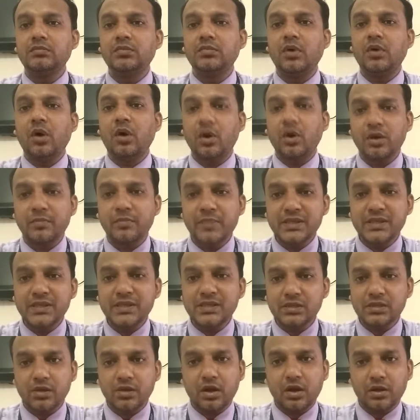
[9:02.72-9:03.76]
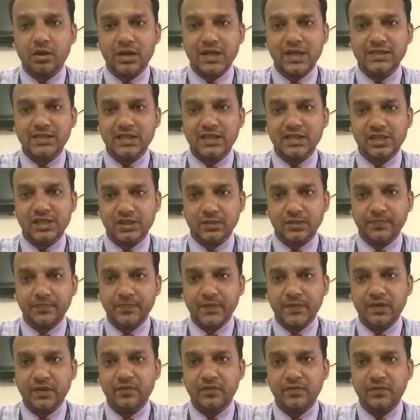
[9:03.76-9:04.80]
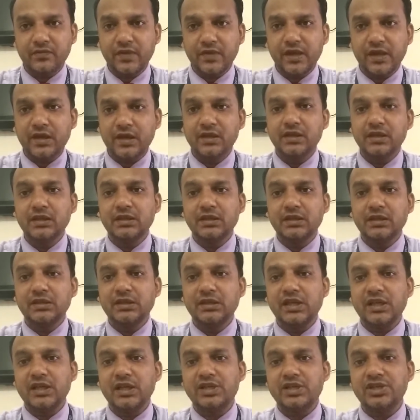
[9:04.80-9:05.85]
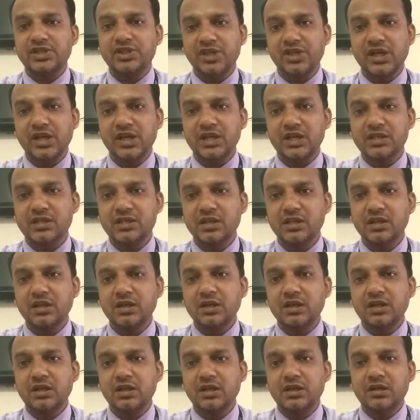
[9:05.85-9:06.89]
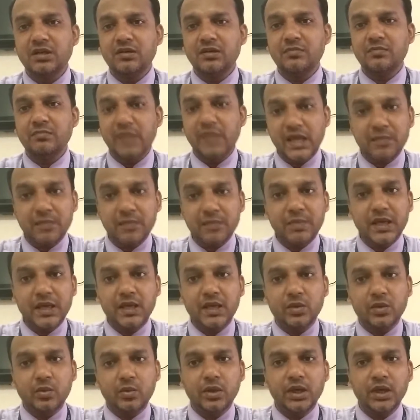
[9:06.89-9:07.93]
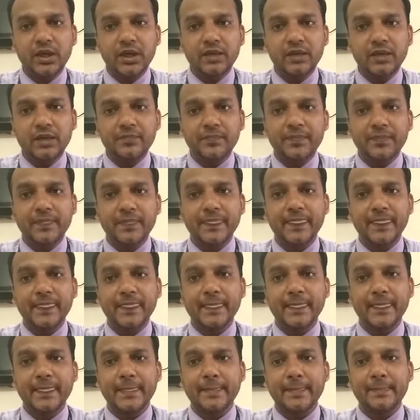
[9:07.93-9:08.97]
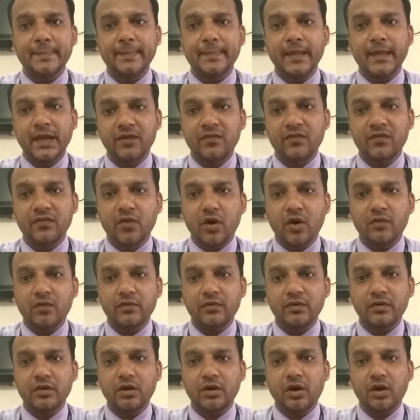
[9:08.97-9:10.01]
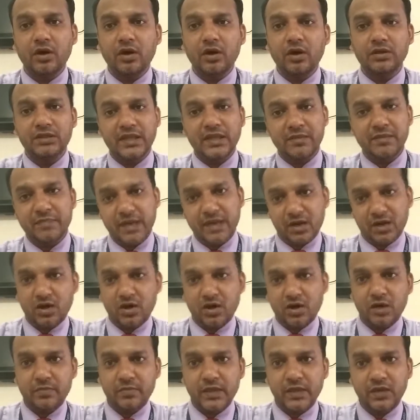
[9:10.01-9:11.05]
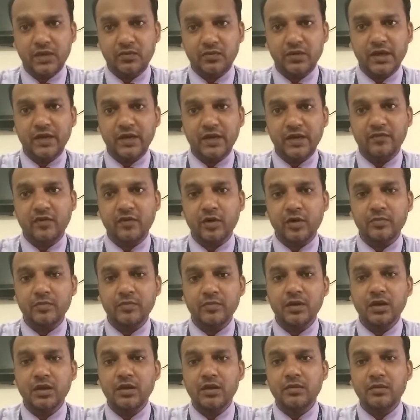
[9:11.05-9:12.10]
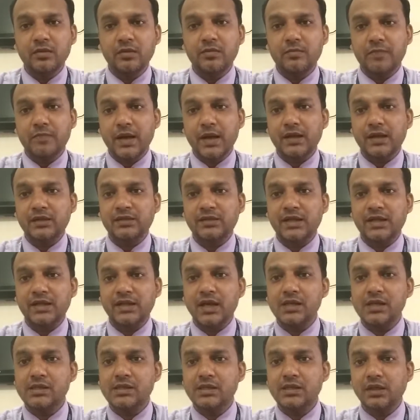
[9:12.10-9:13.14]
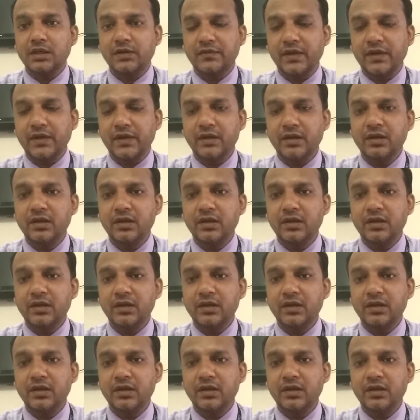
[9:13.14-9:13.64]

or business organization, where their shares may be equally involved or they may not be equally involved, but they are serving